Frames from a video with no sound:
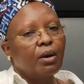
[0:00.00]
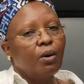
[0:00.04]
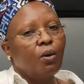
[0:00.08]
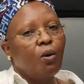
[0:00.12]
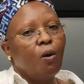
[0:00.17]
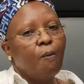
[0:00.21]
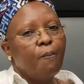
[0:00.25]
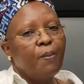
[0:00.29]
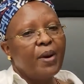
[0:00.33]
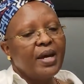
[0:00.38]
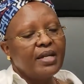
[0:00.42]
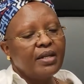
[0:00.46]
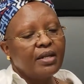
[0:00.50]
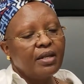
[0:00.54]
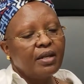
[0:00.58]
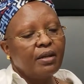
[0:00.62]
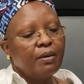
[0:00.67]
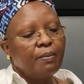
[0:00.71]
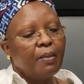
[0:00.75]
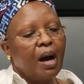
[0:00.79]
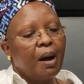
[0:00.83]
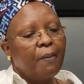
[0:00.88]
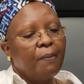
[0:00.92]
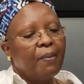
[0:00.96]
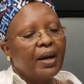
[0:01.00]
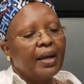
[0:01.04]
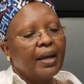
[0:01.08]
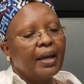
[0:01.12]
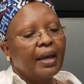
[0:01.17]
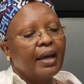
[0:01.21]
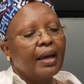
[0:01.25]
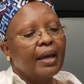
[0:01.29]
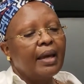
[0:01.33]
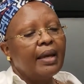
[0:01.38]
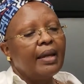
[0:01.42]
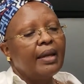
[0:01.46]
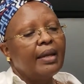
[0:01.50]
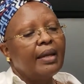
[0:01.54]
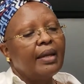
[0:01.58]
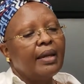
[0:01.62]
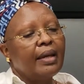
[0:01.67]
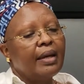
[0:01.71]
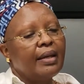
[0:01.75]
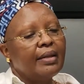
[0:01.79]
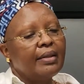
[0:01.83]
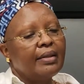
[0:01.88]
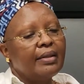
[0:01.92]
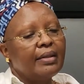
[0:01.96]
opened him up again,
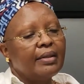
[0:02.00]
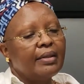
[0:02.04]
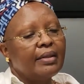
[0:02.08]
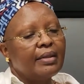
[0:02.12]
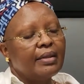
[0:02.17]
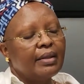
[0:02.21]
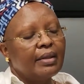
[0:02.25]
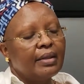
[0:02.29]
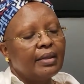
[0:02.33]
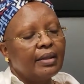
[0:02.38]
and